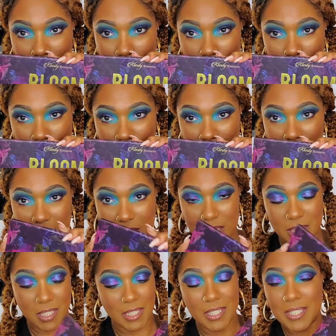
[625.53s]

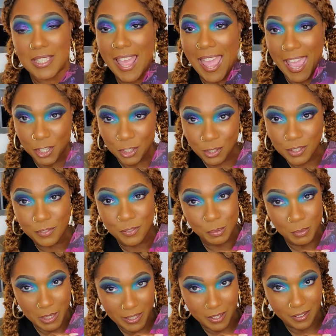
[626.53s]
gorgeous. This is actually
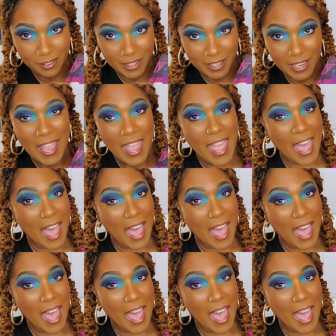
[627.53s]
from Clarity.